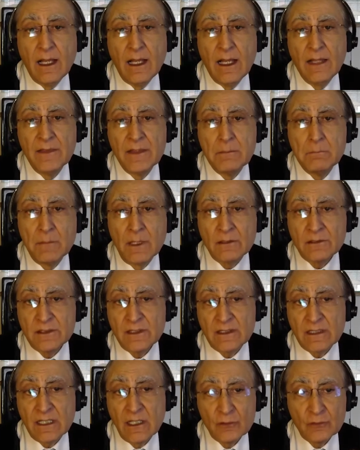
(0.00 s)
And the
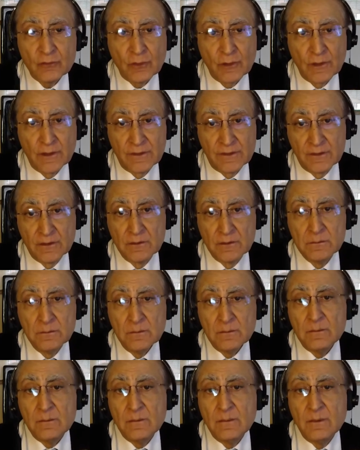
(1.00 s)
multiculturalism,
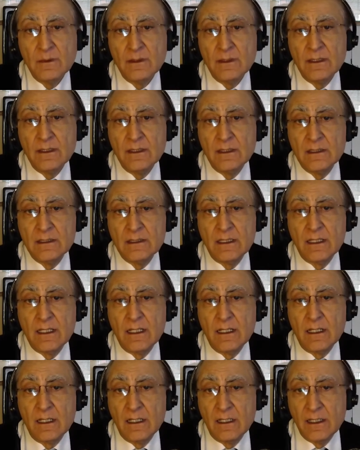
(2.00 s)

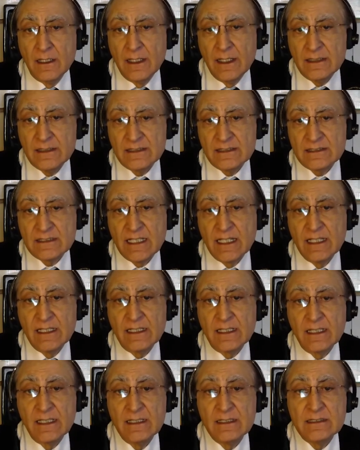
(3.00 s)
its
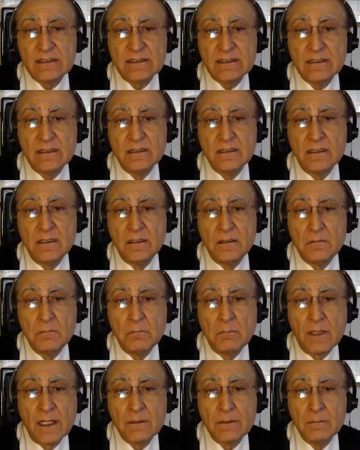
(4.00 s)
take is
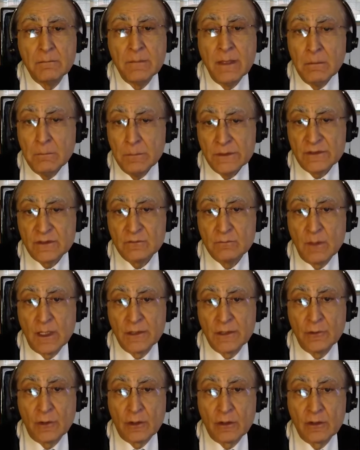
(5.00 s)
members of
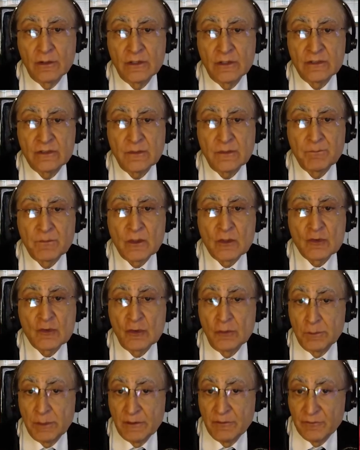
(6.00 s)
minorities
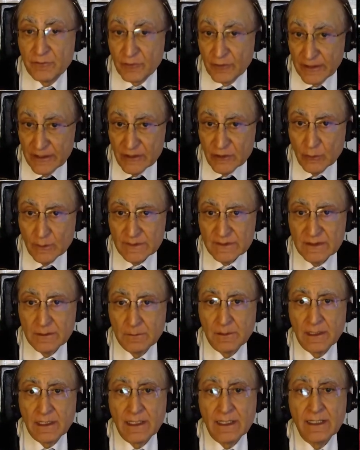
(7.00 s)
should be free to
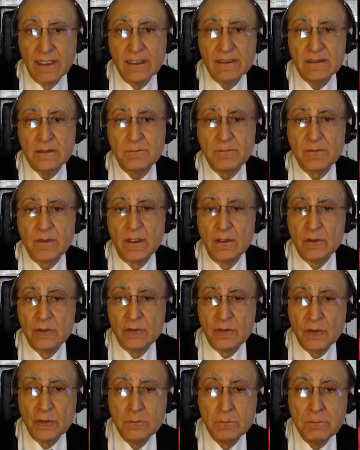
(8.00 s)
assimilate,
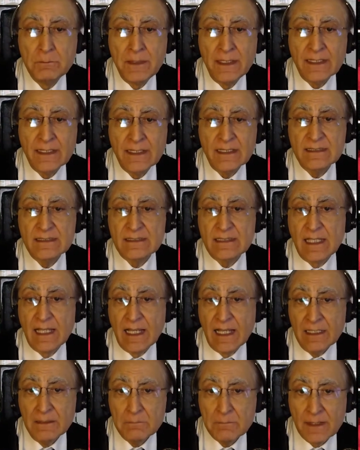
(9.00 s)
to mix
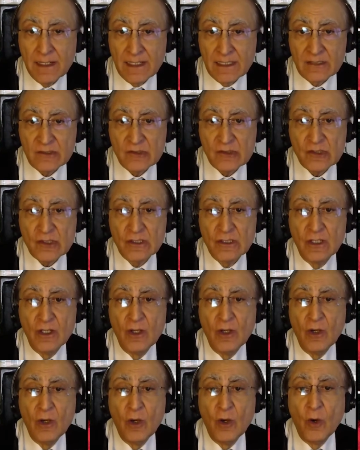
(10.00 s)
and match,
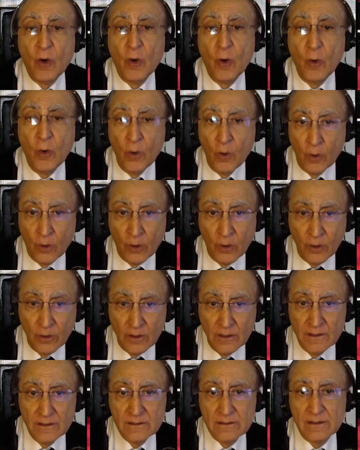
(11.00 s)

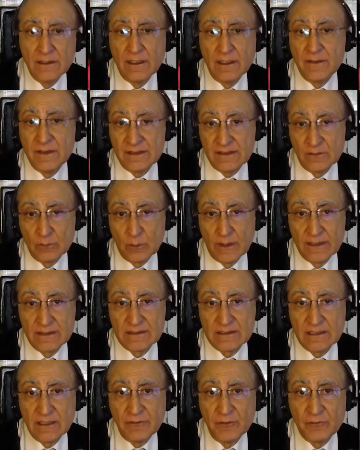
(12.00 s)
or, and this is where
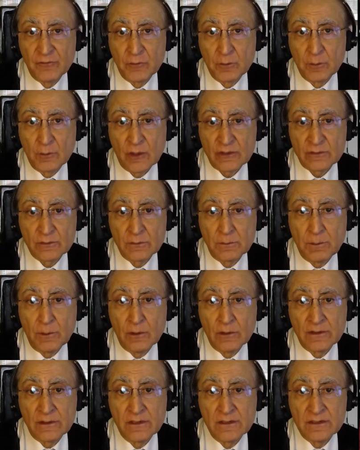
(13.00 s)
it's different from
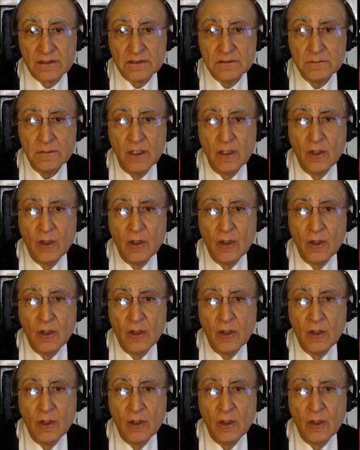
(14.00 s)
cosmopolitanism,